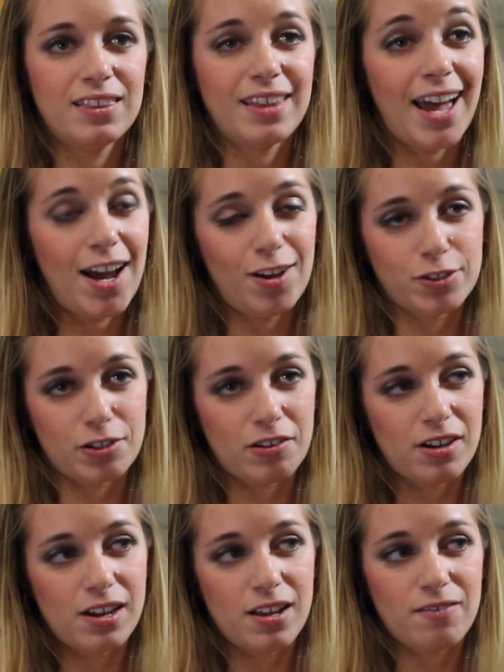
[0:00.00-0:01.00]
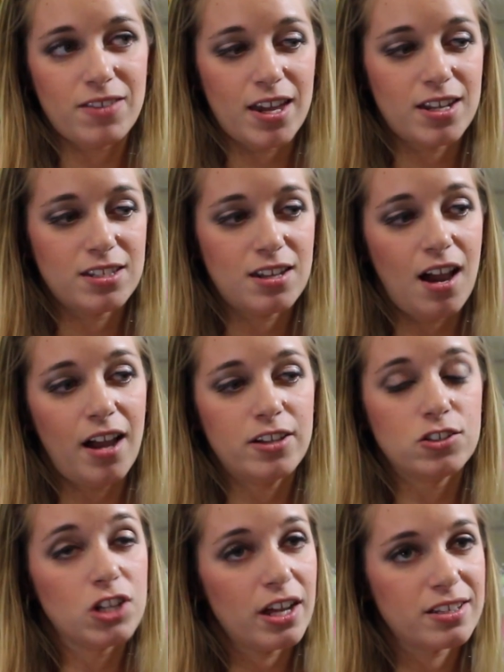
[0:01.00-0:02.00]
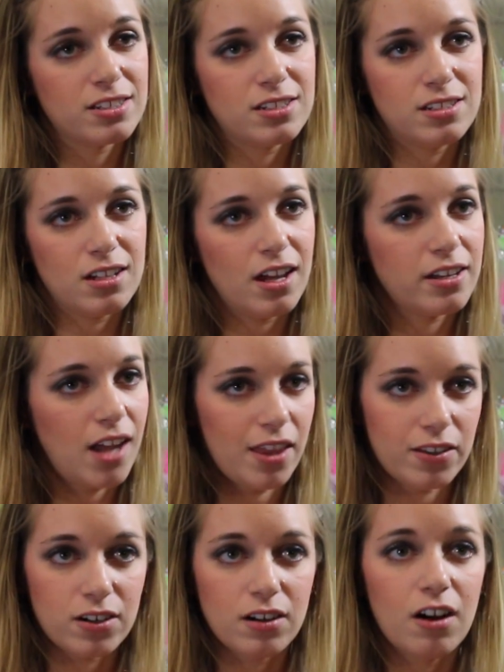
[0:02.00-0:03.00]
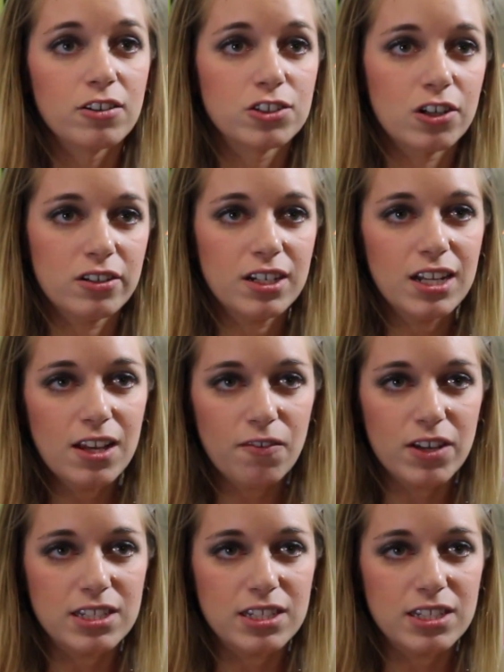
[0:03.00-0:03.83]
that alternative that is not just another alternative.